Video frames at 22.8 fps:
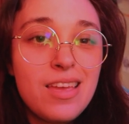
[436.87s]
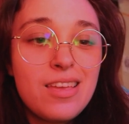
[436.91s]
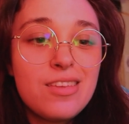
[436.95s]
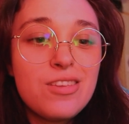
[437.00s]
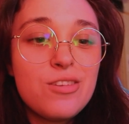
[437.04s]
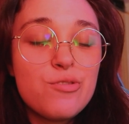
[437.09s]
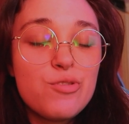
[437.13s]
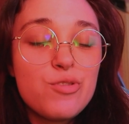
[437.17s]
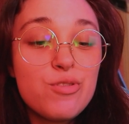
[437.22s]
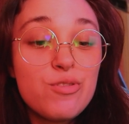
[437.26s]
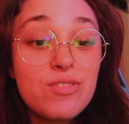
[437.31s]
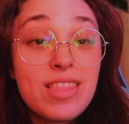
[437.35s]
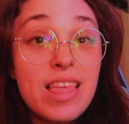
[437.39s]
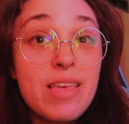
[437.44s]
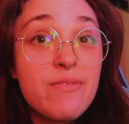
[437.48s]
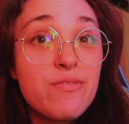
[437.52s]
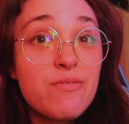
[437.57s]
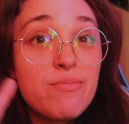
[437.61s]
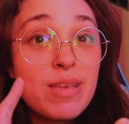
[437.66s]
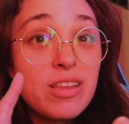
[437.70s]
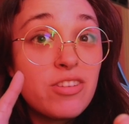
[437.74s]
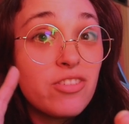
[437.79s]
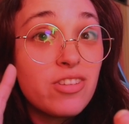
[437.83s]
you use the
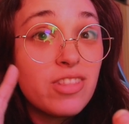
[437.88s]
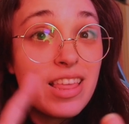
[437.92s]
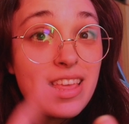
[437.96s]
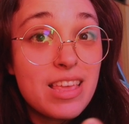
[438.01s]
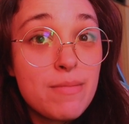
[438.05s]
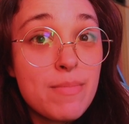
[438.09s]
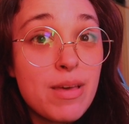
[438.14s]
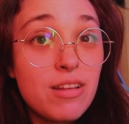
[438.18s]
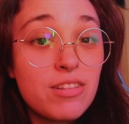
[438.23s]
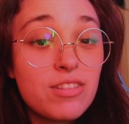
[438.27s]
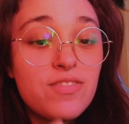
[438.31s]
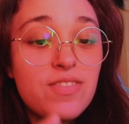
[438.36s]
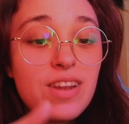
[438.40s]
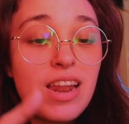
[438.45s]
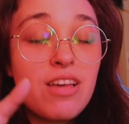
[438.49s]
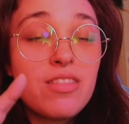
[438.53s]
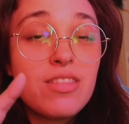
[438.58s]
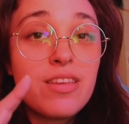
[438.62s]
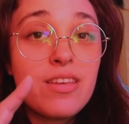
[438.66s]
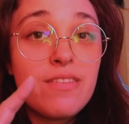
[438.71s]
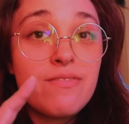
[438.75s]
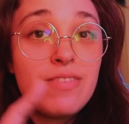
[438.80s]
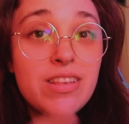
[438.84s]
information on the email to fill
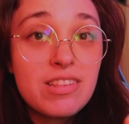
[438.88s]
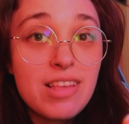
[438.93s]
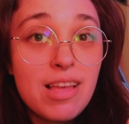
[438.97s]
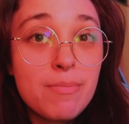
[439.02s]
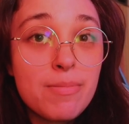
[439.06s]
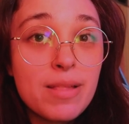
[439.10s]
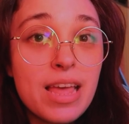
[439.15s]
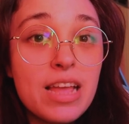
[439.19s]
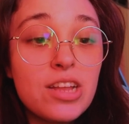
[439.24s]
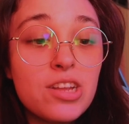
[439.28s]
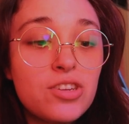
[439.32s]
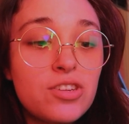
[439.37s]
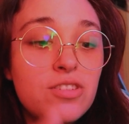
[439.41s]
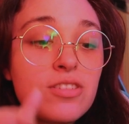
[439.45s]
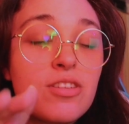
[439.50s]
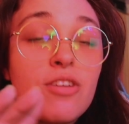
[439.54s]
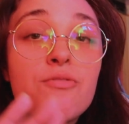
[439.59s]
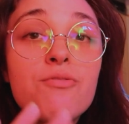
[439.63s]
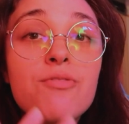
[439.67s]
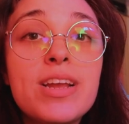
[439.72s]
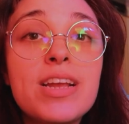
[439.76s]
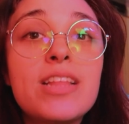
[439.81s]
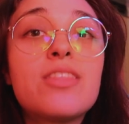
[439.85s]
out the visa application,
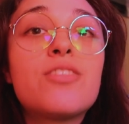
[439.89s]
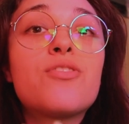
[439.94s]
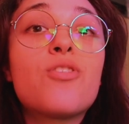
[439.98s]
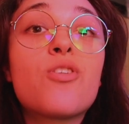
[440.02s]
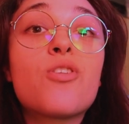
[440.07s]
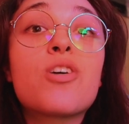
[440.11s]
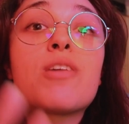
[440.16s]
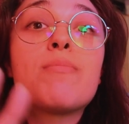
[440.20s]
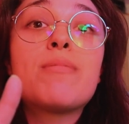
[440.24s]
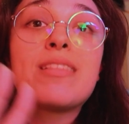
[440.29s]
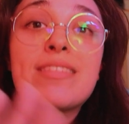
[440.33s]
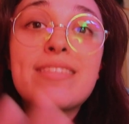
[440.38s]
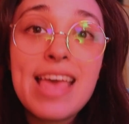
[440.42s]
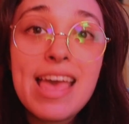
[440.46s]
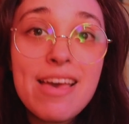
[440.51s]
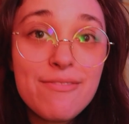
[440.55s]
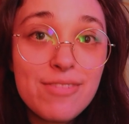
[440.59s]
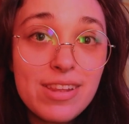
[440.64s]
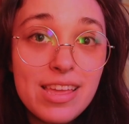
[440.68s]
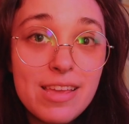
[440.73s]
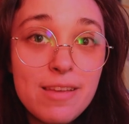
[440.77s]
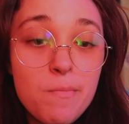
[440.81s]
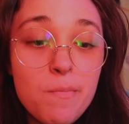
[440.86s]
so read the documents
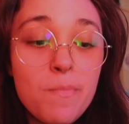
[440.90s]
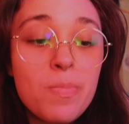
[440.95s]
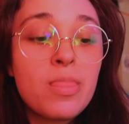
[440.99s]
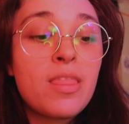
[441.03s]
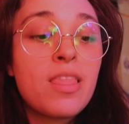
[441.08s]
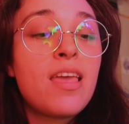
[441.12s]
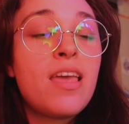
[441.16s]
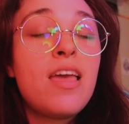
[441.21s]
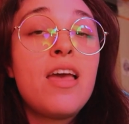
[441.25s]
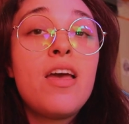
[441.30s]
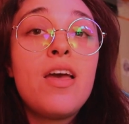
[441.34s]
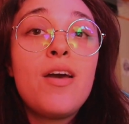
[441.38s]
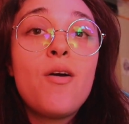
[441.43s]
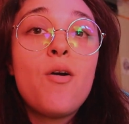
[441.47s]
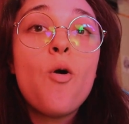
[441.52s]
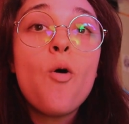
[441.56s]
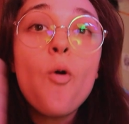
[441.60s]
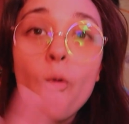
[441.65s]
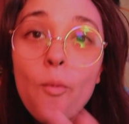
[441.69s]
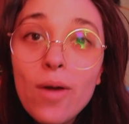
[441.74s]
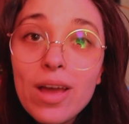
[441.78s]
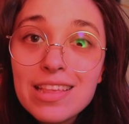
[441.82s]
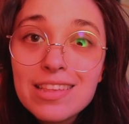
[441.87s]
carefully,
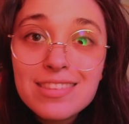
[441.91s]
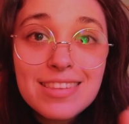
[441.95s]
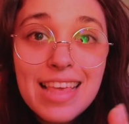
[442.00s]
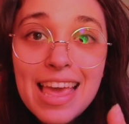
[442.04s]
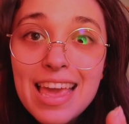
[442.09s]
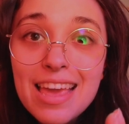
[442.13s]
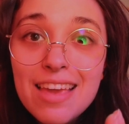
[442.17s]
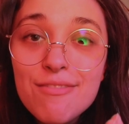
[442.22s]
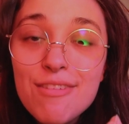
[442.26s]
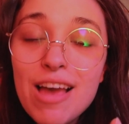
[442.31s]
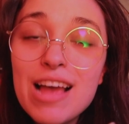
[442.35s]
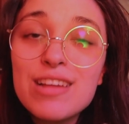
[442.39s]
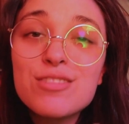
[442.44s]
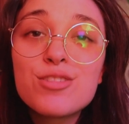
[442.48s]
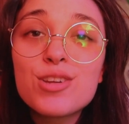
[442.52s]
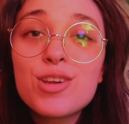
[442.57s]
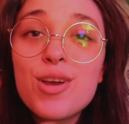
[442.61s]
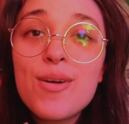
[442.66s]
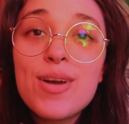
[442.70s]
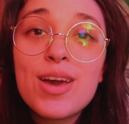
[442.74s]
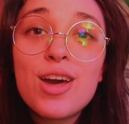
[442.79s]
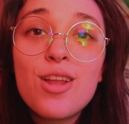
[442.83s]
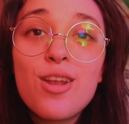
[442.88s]
always save as you're
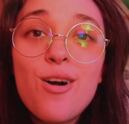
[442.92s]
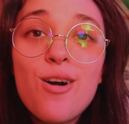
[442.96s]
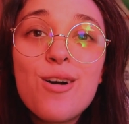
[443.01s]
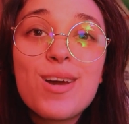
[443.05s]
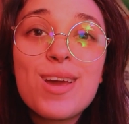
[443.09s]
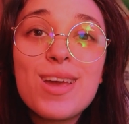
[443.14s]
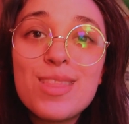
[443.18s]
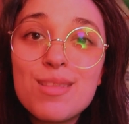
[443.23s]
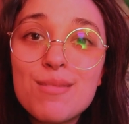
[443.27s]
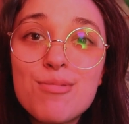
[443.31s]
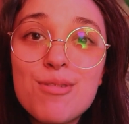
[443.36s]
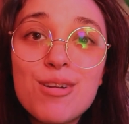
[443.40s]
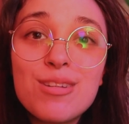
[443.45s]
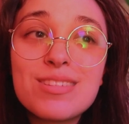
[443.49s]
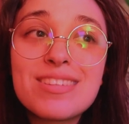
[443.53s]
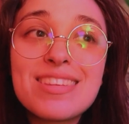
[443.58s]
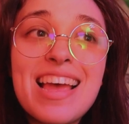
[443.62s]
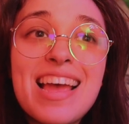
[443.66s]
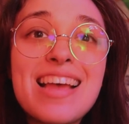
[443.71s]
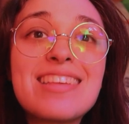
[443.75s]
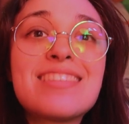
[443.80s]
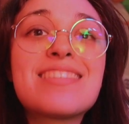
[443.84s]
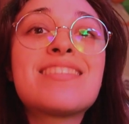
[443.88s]
going along in the
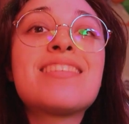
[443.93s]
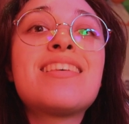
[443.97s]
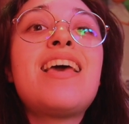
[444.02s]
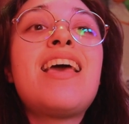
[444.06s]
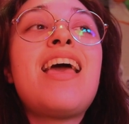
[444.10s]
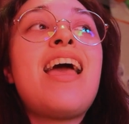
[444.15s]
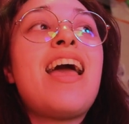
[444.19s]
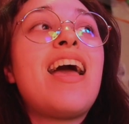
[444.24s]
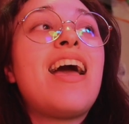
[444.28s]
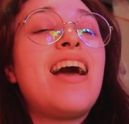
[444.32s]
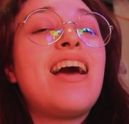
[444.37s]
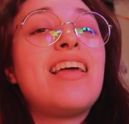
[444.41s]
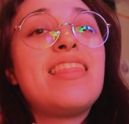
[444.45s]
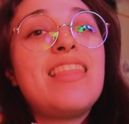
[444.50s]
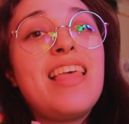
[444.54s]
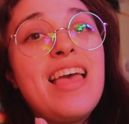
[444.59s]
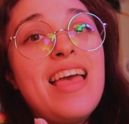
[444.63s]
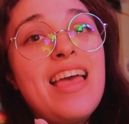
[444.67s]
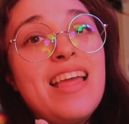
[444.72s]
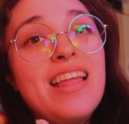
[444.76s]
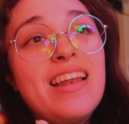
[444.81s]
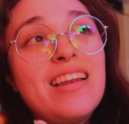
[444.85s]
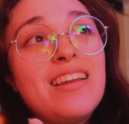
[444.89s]
process, and
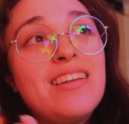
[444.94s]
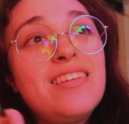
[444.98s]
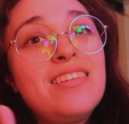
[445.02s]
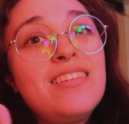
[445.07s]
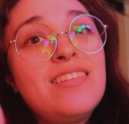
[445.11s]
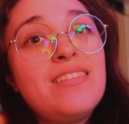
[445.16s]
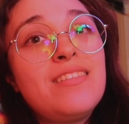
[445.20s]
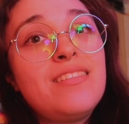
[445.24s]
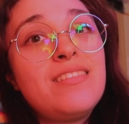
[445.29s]
then